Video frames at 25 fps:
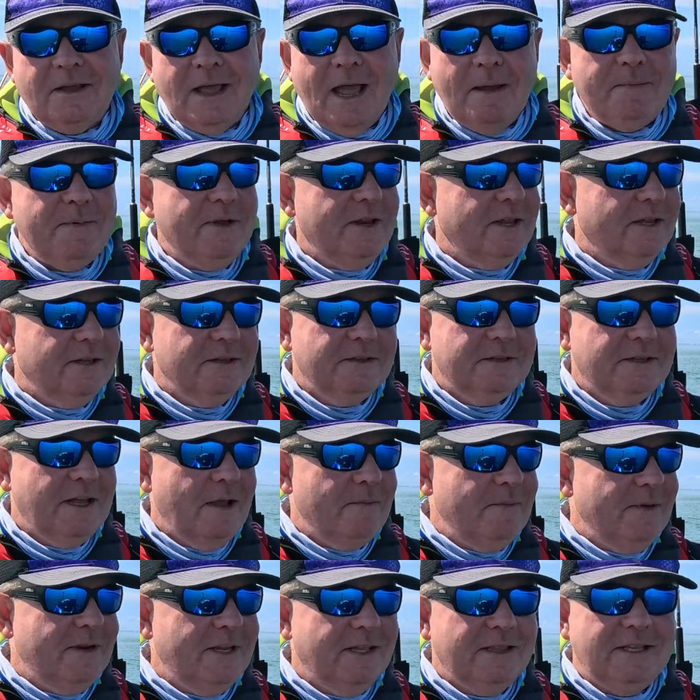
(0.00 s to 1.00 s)
Happy to
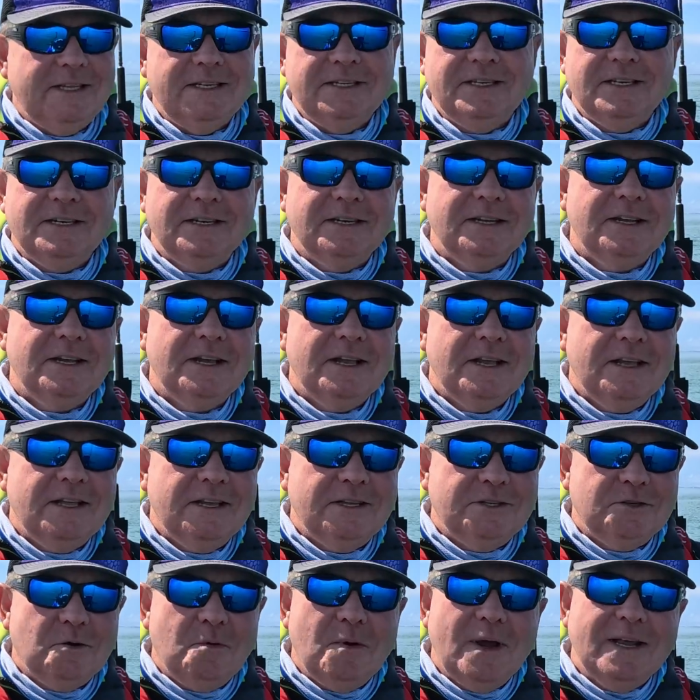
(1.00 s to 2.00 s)
listen.
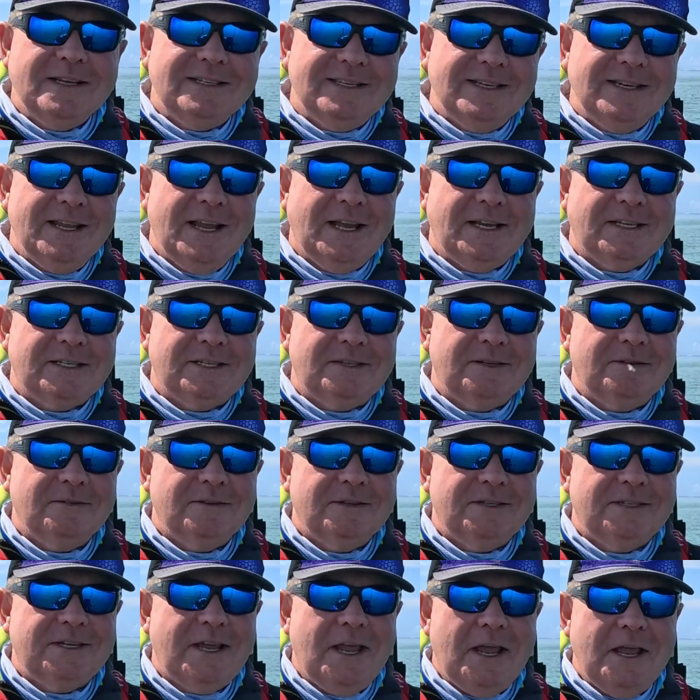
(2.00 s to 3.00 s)
There's always the
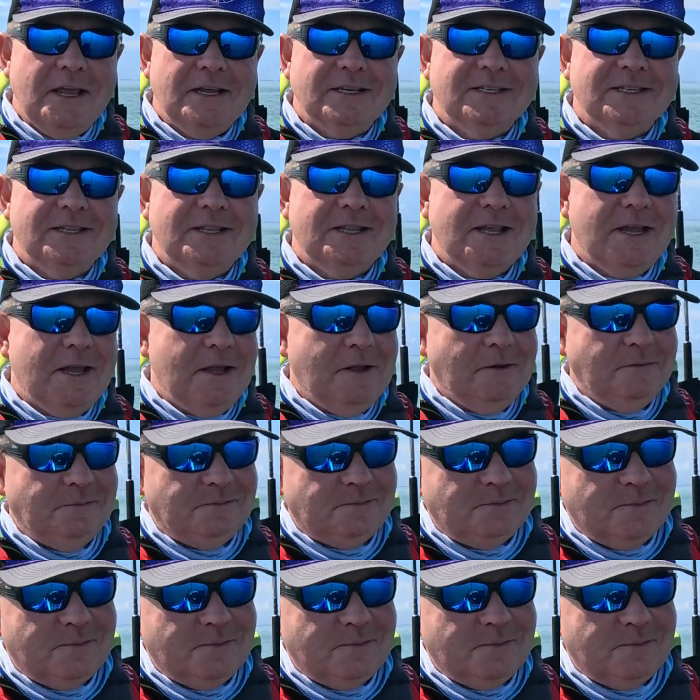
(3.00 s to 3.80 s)
next ski, isn't there?